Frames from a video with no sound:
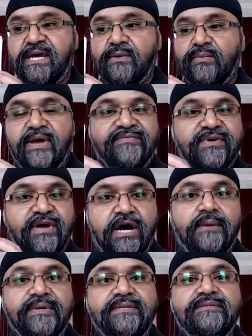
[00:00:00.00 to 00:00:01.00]
We have
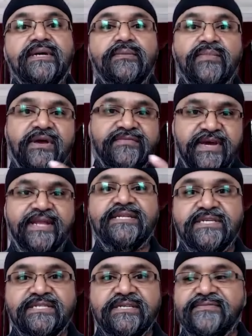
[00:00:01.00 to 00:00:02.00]
carbon and we have
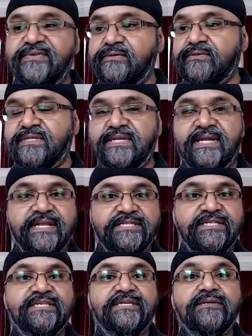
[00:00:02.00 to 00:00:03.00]
energetic fuels and
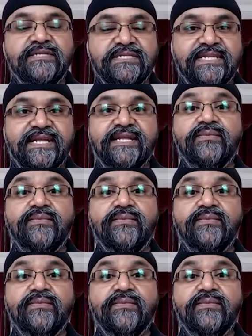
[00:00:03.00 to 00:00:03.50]
energetic understanding.